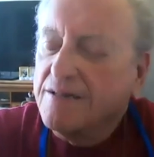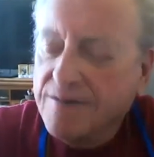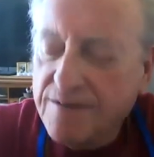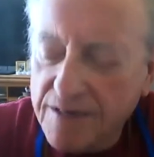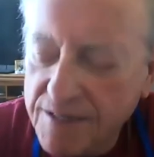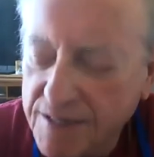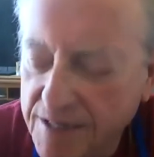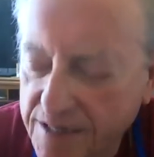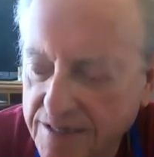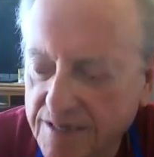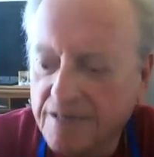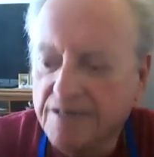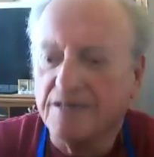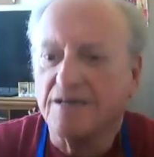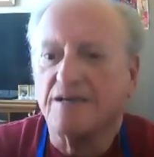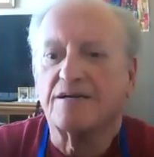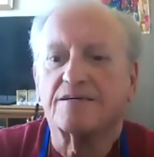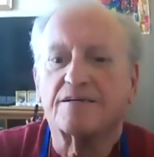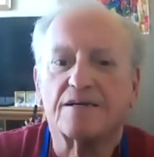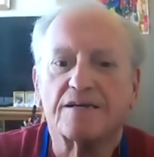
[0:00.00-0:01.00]
This
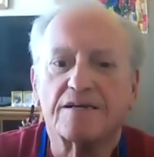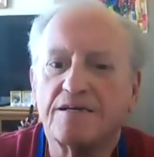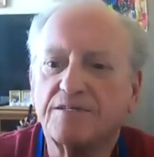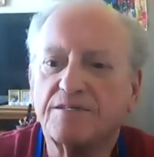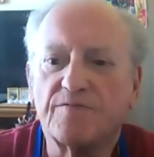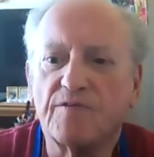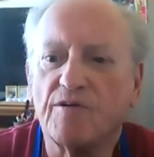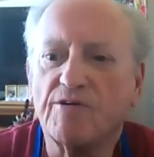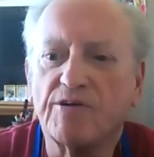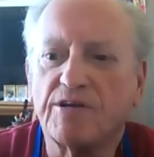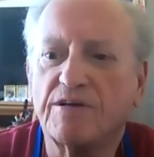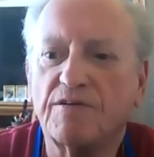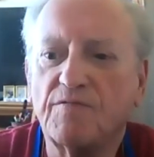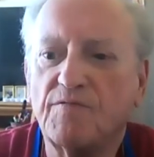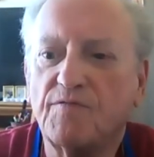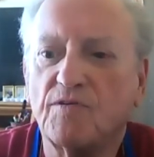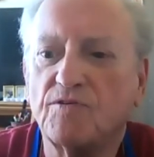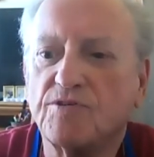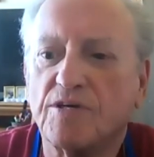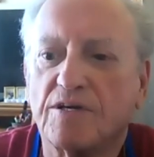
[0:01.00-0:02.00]
uh, is very
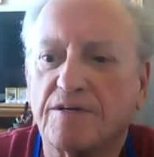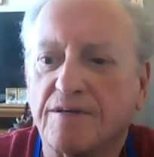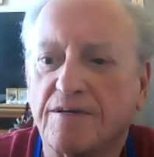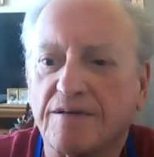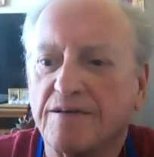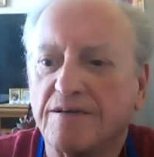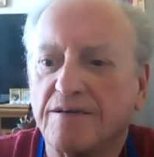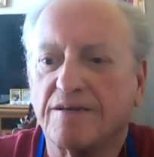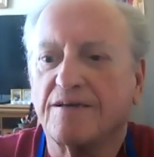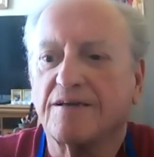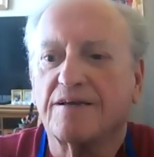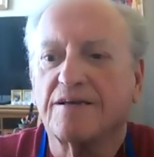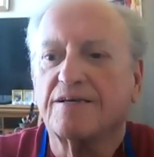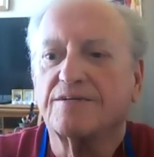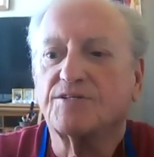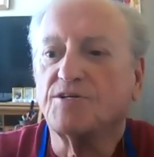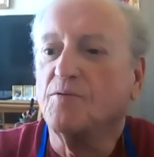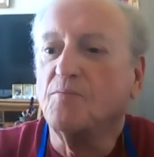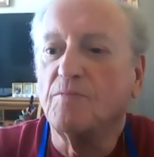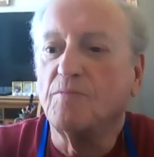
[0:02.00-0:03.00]
confusing
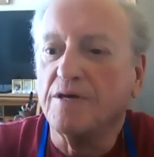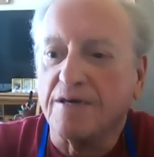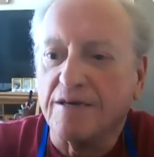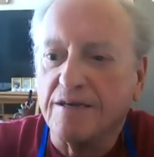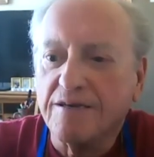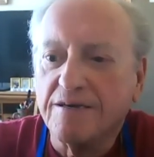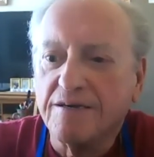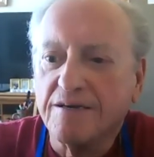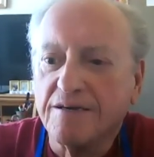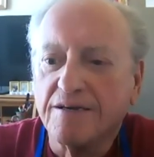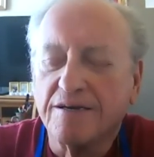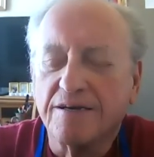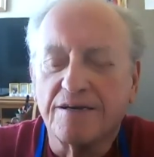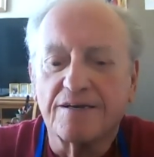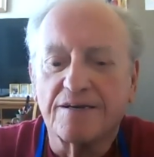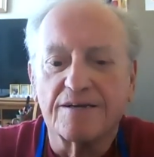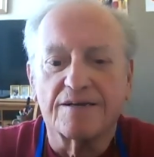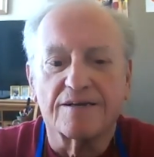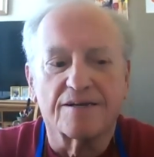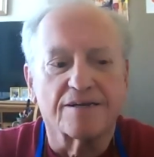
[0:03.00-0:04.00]
to me
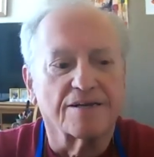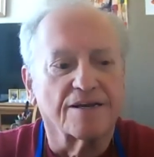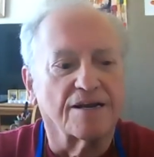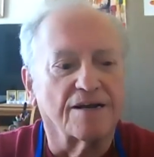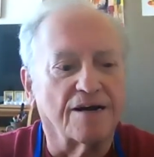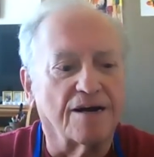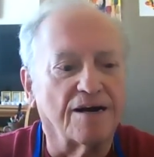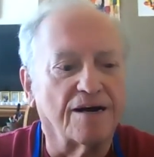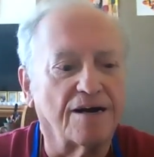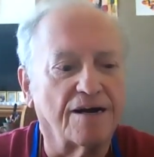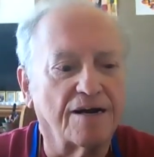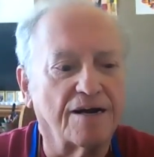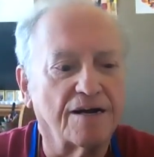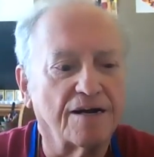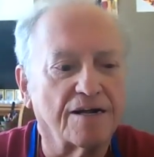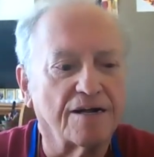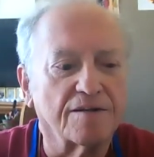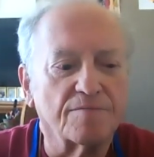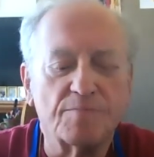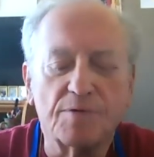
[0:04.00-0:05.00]

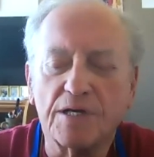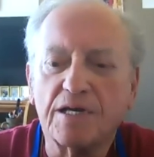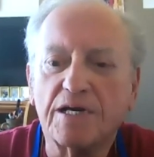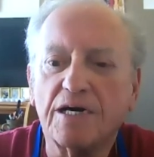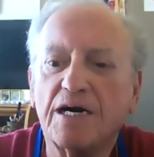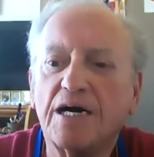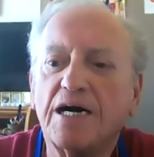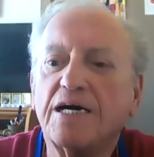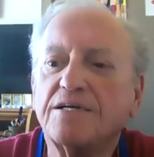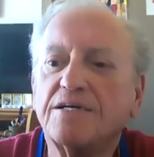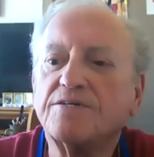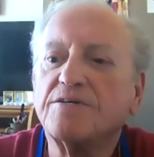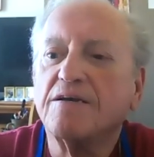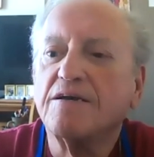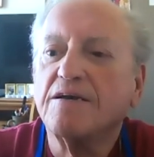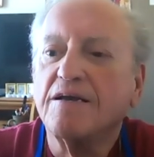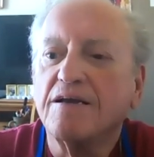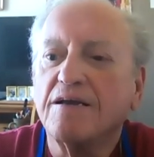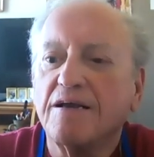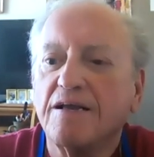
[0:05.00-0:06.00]
uh,
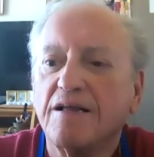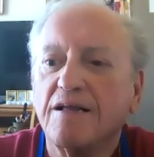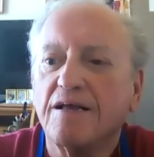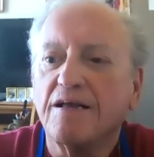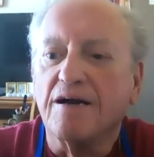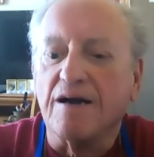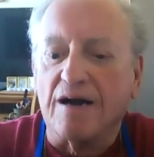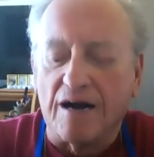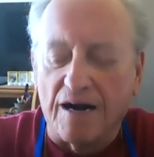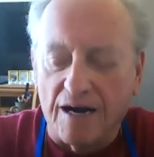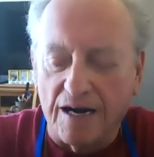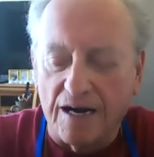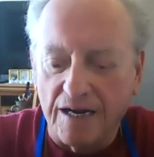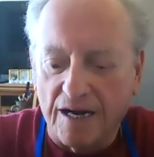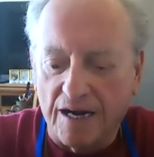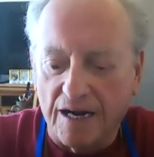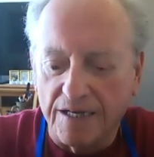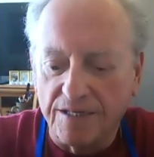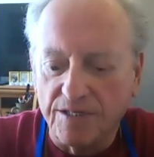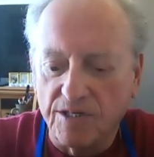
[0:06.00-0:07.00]
because
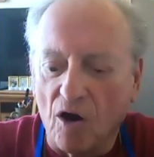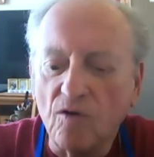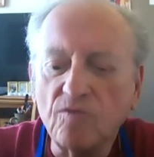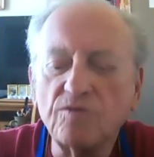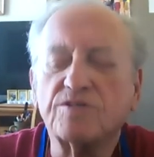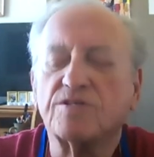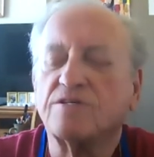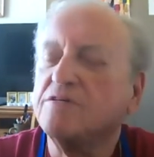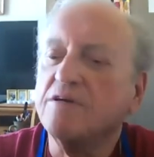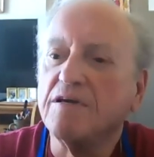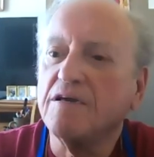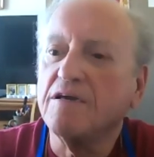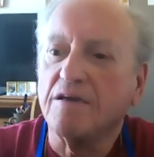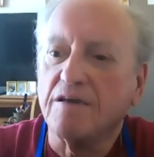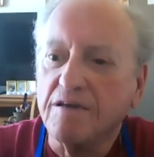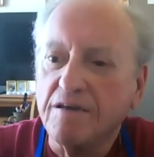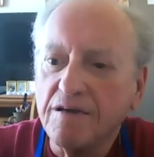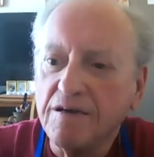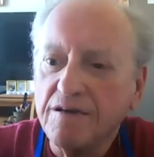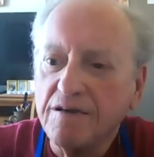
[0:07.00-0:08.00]
I, I, don't
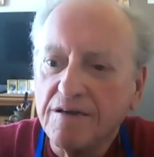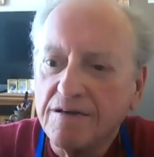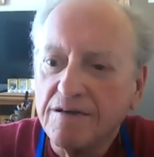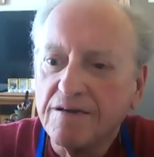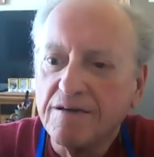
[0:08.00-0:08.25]
see